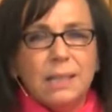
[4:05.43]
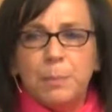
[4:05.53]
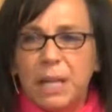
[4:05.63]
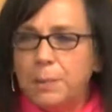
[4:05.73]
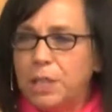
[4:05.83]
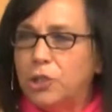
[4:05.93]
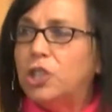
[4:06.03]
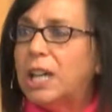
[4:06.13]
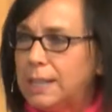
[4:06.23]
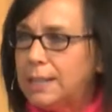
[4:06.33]
sometimes they're
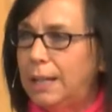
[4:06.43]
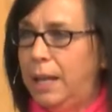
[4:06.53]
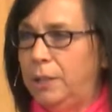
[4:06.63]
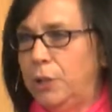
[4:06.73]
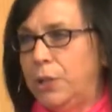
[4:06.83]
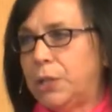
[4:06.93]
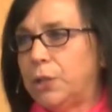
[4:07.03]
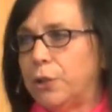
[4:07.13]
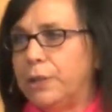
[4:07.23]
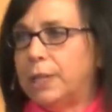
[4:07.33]
just under the
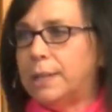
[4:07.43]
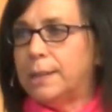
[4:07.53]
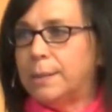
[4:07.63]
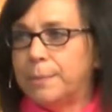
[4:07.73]
surface.